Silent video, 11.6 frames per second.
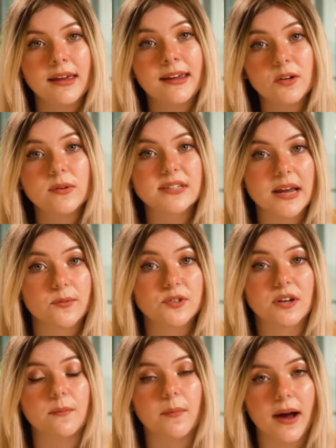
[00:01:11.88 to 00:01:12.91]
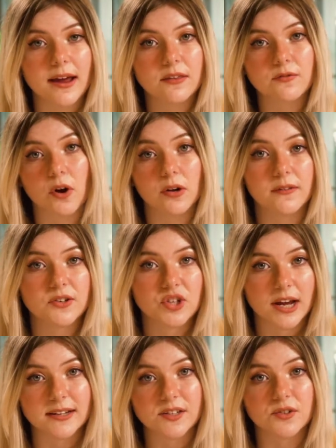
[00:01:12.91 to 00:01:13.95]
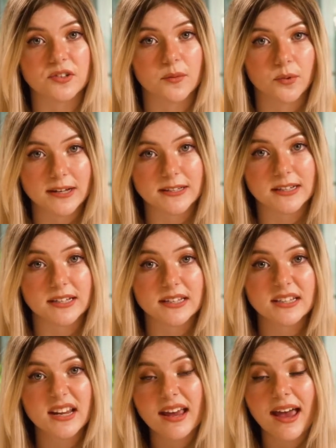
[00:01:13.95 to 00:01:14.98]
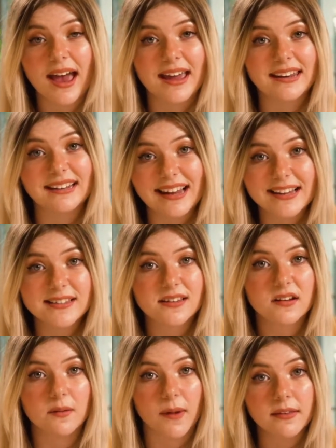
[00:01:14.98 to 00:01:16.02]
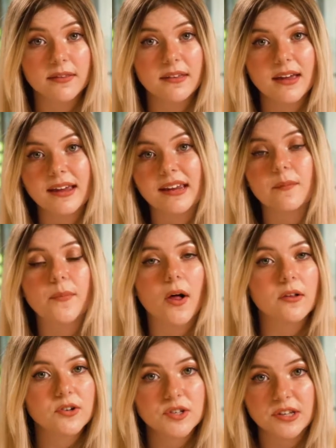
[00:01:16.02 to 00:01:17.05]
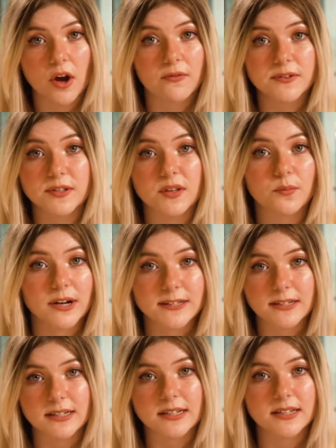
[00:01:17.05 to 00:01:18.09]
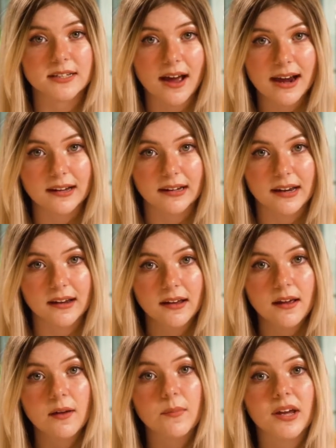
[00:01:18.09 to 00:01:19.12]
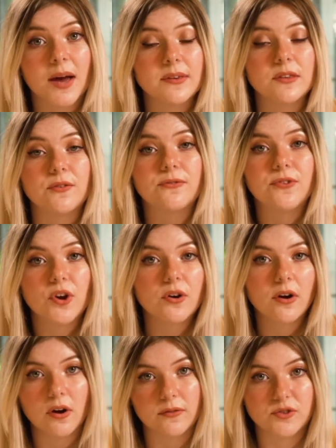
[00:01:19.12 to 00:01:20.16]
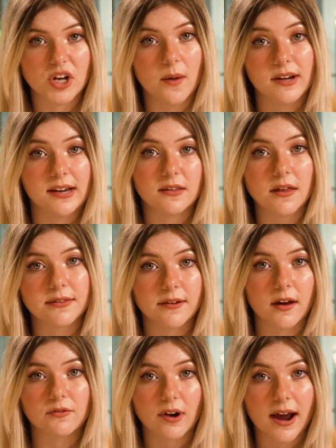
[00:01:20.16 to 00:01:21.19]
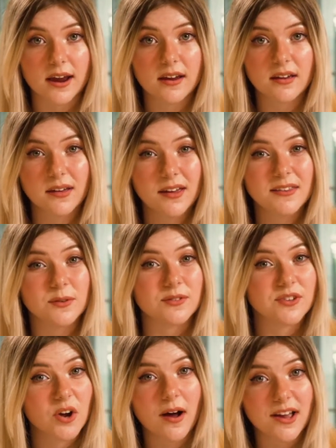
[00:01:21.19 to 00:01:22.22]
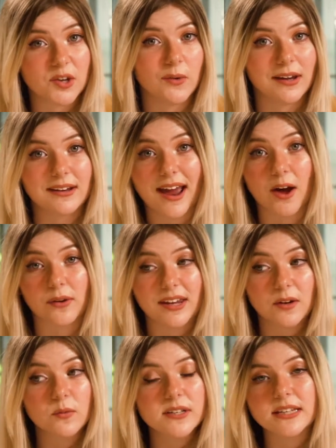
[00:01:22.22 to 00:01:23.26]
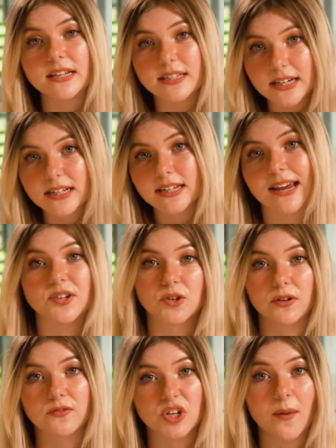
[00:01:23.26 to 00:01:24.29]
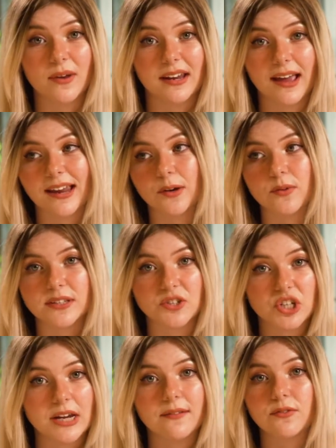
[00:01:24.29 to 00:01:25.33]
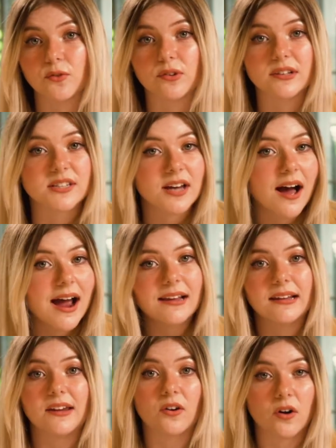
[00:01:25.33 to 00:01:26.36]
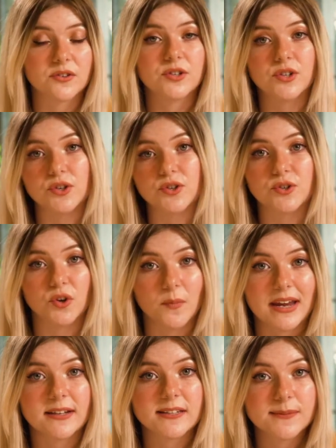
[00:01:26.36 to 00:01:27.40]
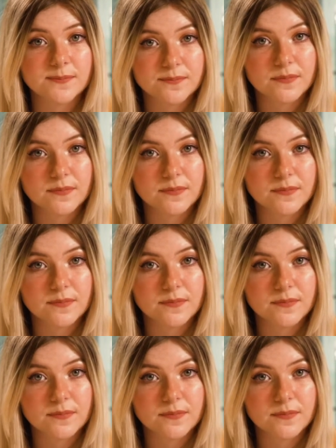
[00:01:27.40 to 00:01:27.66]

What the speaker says: Hitler was able to combine the role of the Chancellor and the President, and in less than a month, he abolished the office of the President entirely, becoming the Führer of Germany in the Third Reich. There was no arguing it now. He was the dictator of Germany, and it was achieved through entirely constitutional means.